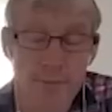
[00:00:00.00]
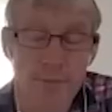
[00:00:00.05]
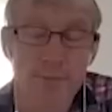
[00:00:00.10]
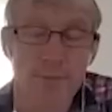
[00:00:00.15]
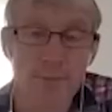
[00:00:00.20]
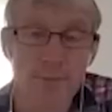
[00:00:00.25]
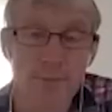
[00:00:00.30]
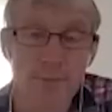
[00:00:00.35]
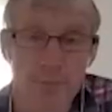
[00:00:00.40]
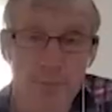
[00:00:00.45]

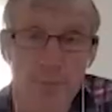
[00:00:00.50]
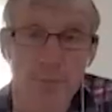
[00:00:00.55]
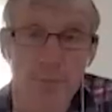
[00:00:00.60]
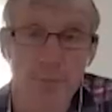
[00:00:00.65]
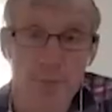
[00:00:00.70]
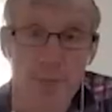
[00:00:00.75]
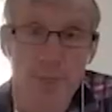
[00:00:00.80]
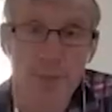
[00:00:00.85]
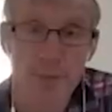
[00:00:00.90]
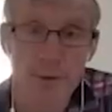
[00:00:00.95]
if
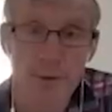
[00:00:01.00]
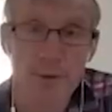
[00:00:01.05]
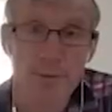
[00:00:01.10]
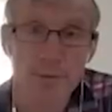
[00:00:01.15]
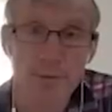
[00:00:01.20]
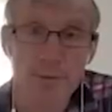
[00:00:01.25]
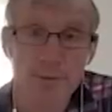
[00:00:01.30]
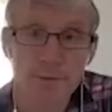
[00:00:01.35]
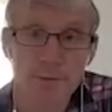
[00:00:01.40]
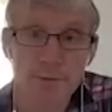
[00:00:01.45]
you're
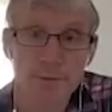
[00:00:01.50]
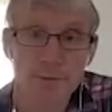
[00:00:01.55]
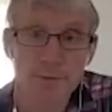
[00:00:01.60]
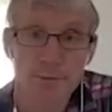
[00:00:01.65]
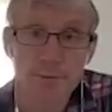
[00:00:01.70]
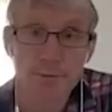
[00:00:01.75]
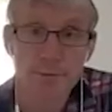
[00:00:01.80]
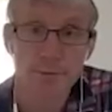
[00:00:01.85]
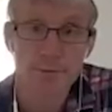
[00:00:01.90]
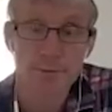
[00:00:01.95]
impacting on
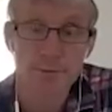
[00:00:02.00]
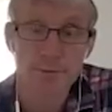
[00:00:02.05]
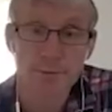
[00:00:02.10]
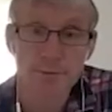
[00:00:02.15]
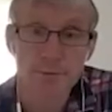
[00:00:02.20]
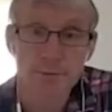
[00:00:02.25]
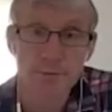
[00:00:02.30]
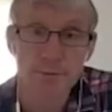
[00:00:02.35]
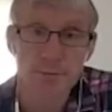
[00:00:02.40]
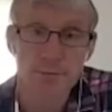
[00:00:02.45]
this
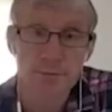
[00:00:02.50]
such a